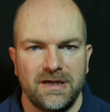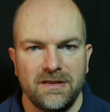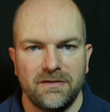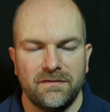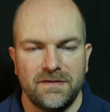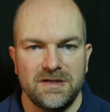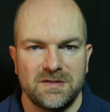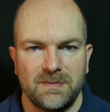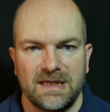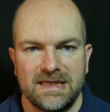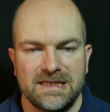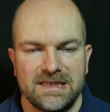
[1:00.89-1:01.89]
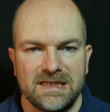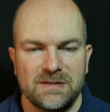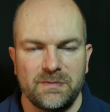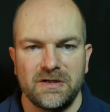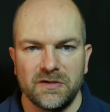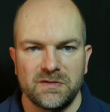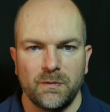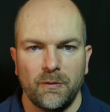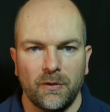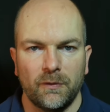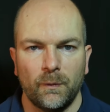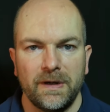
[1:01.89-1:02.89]
in the first place is because we
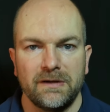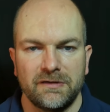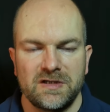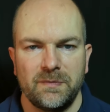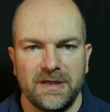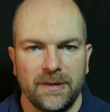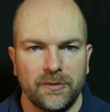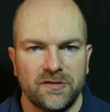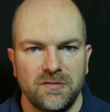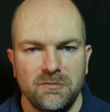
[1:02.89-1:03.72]
want wheels to be able to